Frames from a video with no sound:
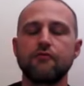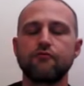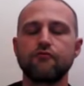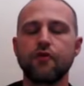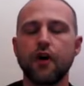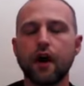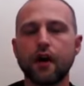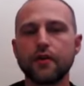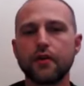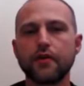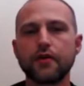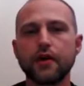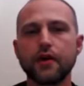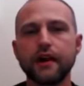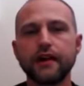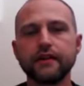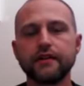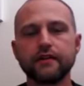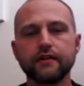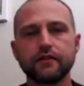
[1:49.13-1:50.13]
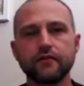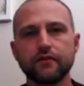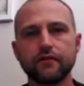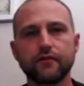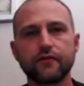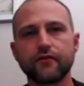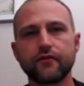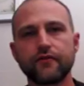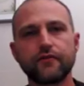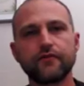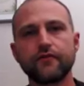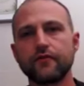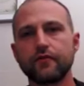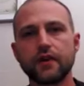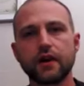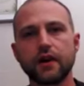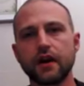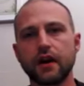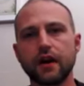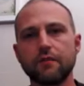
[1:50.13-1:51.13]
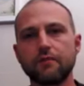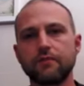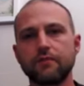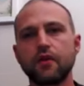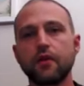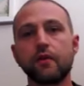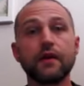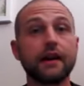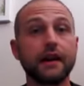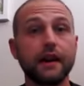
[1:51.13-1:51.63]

rather than doing